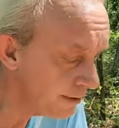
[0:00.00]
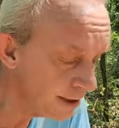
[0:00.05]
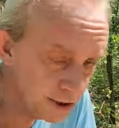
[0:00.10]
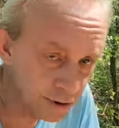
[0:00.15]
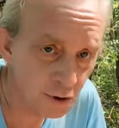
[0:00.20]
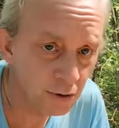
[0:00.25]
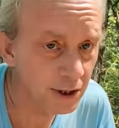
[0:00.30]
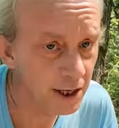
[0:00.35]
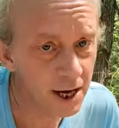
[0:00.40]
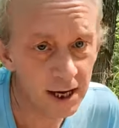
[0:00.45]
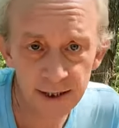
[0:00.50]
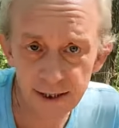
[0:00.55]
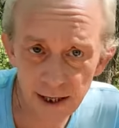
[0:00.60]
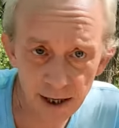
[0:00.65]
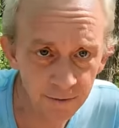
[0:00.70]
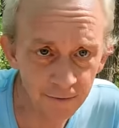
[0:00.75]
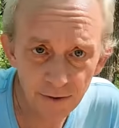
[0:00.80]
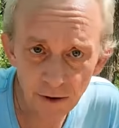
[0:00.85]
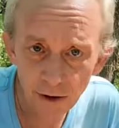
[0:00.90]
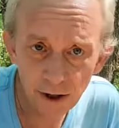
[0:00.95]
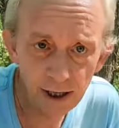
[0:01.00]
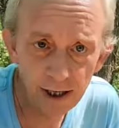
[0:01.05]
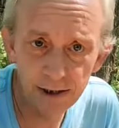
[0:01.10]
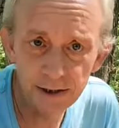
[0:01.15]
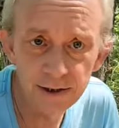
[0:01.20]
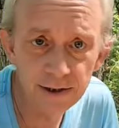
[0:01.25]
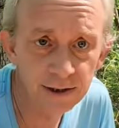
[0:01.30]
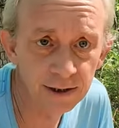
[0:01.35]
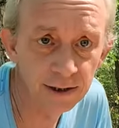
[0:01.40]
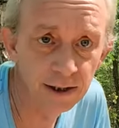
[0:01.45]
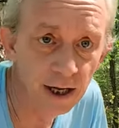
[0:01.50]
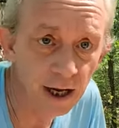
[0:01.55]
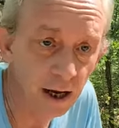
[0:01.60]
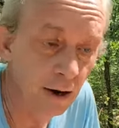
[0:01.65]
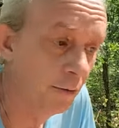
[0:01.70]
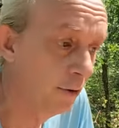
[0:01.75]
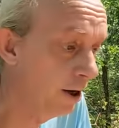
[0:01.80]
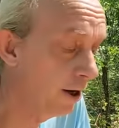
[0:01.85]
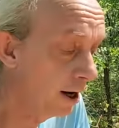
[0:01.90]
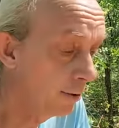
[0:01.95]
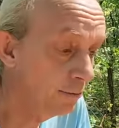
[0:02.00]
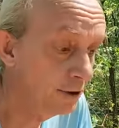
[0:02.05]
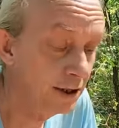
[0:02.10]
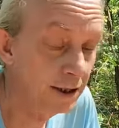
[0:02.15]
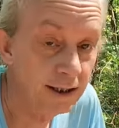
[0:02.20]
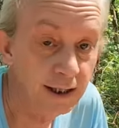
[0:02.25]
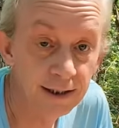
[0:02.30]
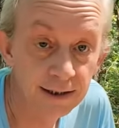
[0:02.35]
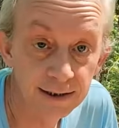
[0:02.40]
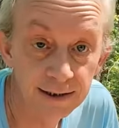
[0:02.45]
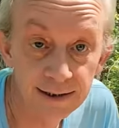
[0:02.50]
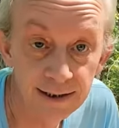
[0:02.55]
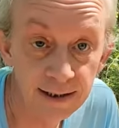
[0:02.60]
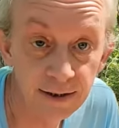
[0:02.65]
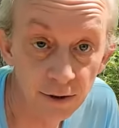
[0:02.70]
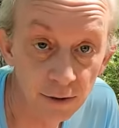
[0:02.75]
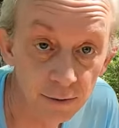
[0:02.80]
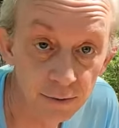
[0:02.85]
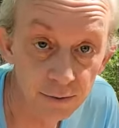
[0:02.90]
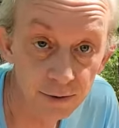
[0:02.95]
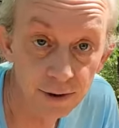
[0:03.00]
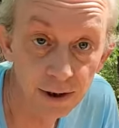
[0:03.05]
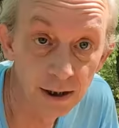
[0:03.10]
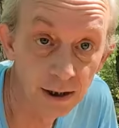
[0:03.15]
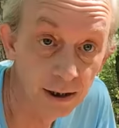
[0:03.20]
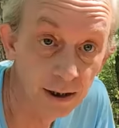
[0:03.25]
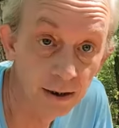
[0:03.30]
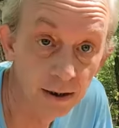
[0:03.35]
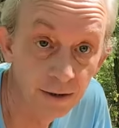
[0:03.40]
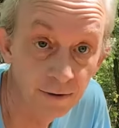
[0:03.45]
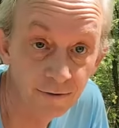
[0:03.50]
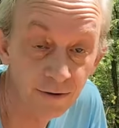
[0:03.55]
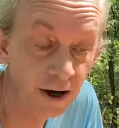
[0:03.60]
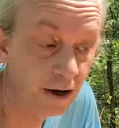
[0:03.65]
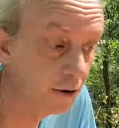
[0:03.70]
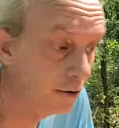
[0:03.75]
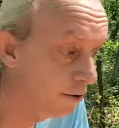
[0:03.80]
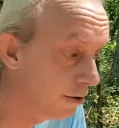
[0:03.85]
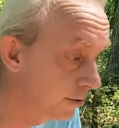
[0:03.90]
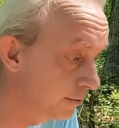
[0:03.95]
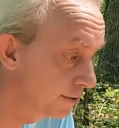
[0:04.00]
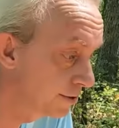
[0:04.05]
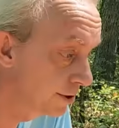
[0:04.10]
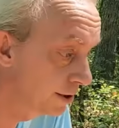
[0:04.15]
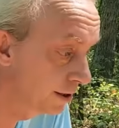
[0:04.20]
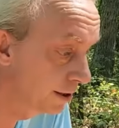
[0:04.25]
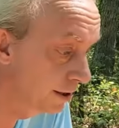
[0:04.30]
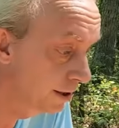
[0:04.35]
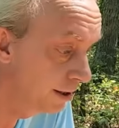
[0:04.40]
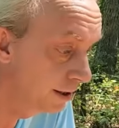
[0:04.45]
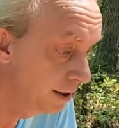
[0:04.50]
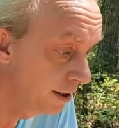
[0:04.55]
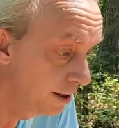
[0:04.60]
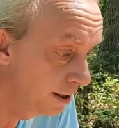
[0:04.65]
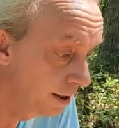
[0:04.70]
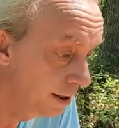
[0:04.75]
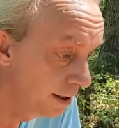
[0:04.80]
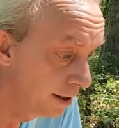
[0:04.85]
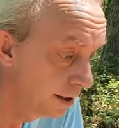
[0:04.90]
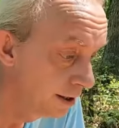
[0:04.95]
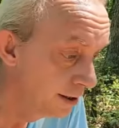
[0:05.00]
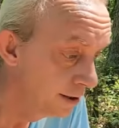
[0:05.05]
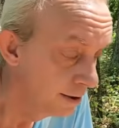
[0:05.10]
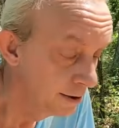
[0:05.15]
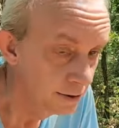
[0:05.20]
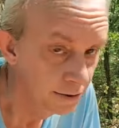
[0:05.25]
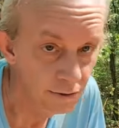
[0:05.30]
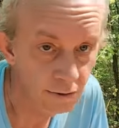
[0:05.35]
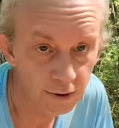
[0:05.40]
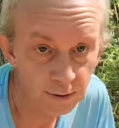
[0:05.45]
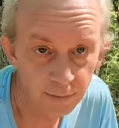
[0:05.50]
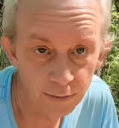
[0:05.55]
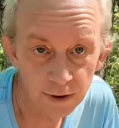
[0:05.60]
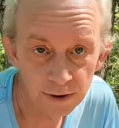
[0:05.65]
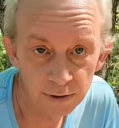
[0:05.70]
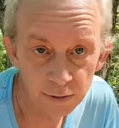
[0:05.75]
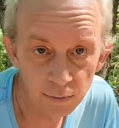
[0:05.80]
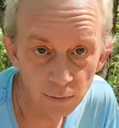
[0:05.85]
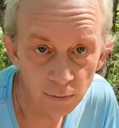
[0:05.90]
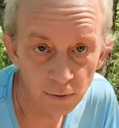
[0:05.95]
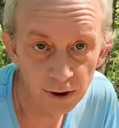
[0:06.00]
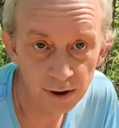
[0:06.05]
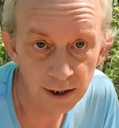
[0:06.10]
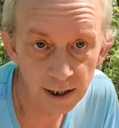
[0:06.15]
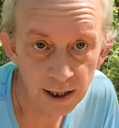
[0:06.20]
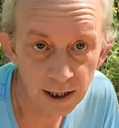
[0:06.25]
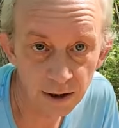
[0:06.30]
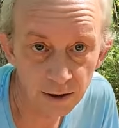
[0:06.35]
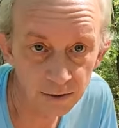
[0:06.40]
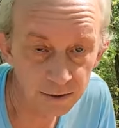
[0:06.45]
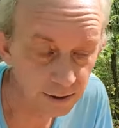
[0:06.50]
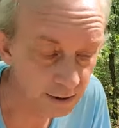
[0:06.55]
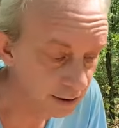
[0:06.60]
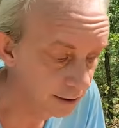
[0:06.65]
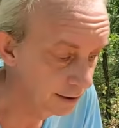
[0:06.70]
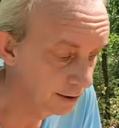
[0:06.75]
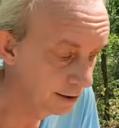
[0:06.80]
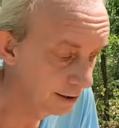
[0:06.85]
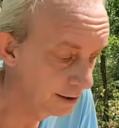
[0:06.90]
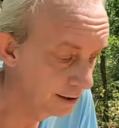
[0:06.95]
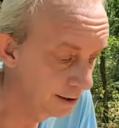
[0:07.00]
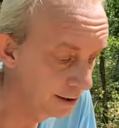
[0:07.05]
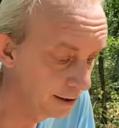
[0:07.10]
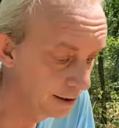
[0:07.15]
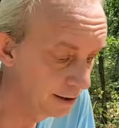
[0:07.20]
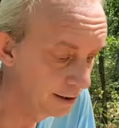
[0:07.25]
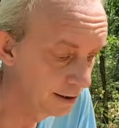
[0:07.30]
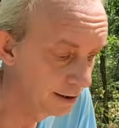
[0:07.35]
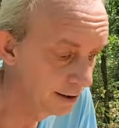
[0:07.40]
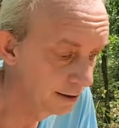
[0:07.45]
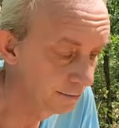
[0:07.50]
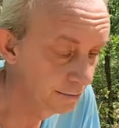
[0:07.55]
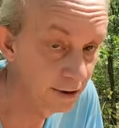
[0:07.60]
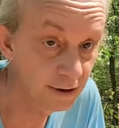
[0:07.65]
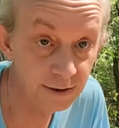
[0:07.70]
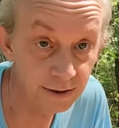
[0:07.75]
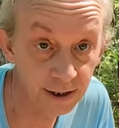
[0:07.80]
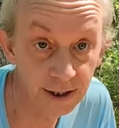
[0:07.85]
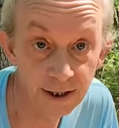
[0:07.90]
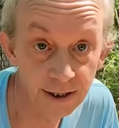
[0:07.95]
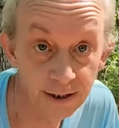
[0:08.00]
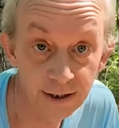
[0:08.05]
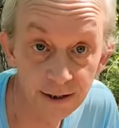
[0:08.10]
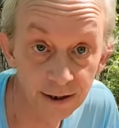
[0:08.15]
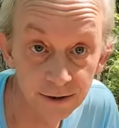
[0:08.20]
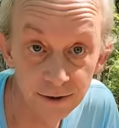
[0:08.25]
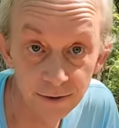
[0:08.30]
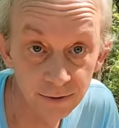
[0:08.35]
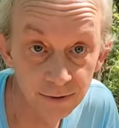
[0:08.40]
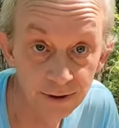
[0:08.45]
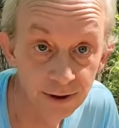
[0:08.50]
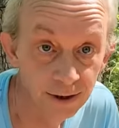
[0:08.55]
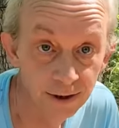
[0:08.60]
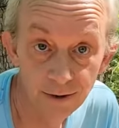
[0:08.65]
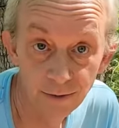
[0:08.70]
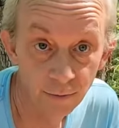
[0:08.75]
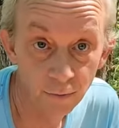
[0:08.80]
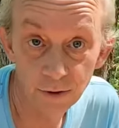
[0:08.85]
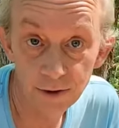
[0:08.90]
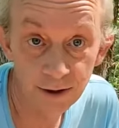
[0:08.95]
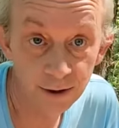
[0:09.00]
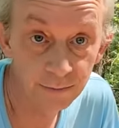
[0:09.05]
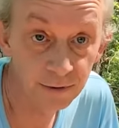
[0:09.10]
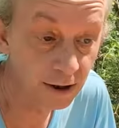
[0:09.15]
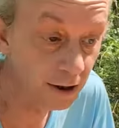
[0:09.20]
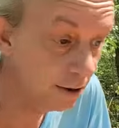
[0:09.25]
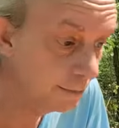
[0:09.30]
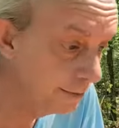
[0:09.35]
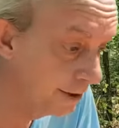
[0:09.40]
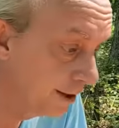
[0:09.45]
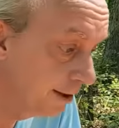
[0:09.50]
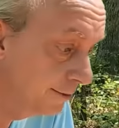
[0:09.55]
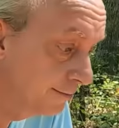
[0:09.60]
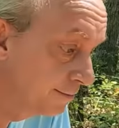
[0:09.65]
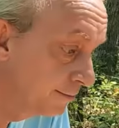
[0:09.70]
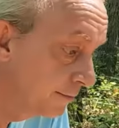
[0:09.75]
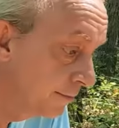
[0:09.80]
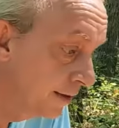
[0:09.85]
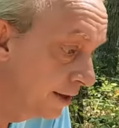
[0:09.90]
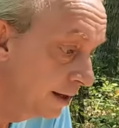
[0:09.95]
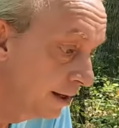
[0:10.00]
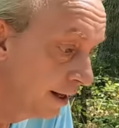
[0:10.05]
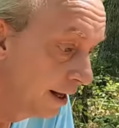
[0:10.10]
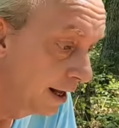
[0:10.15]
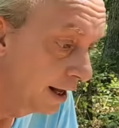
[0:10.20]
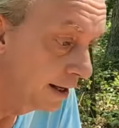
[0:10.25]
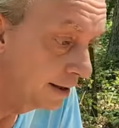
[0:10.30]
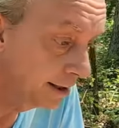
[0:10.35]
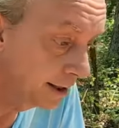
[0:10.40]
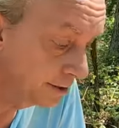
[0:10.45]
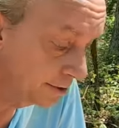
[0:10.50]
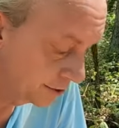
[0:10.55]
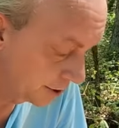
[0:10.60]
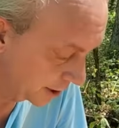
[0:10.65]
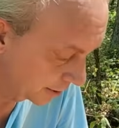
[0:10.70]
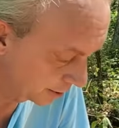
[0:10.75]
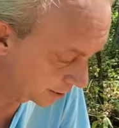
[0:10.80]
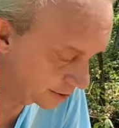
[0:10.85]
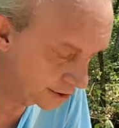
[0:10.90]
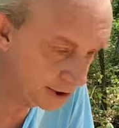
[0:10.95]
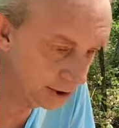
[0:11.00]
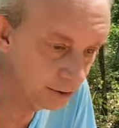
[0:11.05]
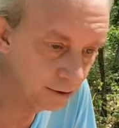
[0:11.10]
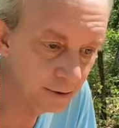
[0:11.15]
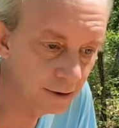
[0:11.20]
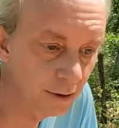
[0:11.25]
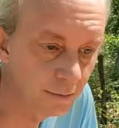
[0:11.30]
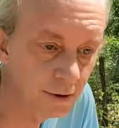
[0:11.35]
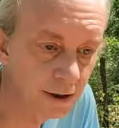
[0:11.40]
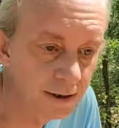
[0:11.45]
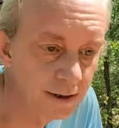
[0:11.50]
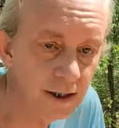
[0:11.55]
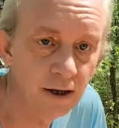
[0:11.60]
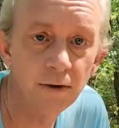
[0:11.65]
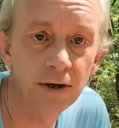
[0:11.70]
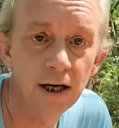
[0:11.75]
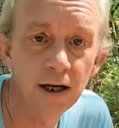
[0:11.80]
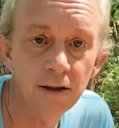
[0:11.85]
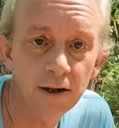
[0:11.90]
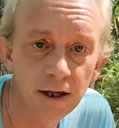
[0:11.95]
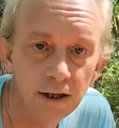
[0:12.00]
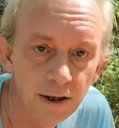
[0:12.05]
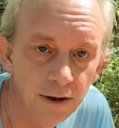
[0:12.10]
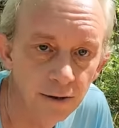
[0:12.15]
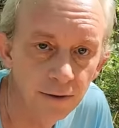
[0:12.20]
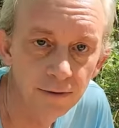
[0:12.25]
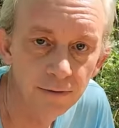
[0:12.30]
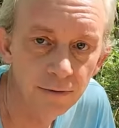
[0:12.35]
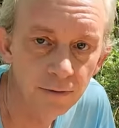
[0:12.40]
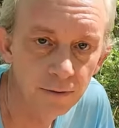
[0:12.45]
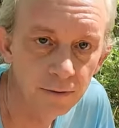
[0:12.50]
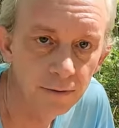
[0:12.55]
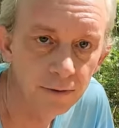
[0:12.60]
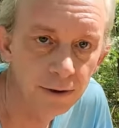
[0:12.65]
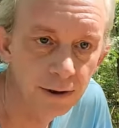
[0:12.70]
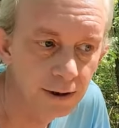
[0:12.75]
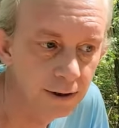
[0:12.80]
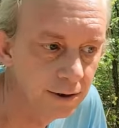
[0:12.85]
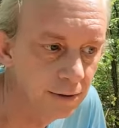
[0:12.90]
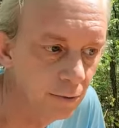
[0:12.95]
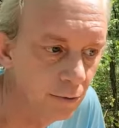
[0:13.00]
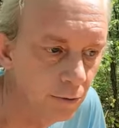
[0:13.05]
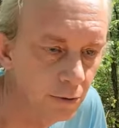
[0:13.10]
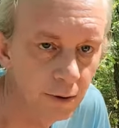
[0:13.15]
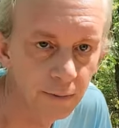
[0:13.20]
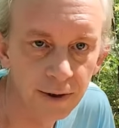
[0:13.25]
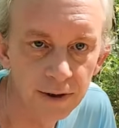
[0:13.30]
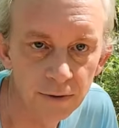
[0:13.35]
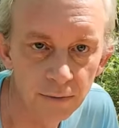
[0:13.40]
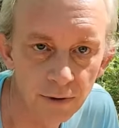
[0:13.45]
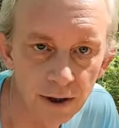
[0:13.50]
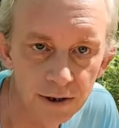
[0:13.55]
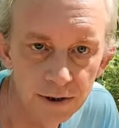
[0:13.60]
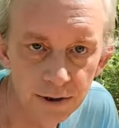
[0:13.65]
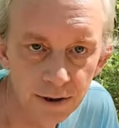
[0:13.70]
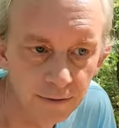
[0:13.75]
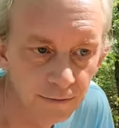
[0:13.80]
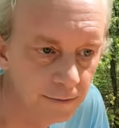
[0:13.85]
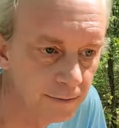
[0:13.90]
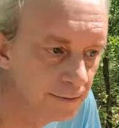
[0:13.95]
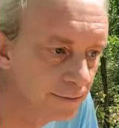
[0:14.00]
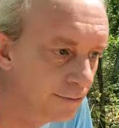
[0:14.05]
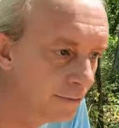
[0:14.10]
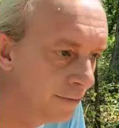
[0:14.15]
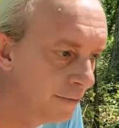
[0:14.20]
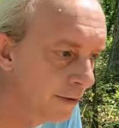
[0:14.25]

And so the ATF agent said, well, I'm going to need to see those firearms. So he brings one out, because again, he doesn't want them to come in. And they check the serial number, and they say, okay, thank you. And he said, well, what about the rest of them?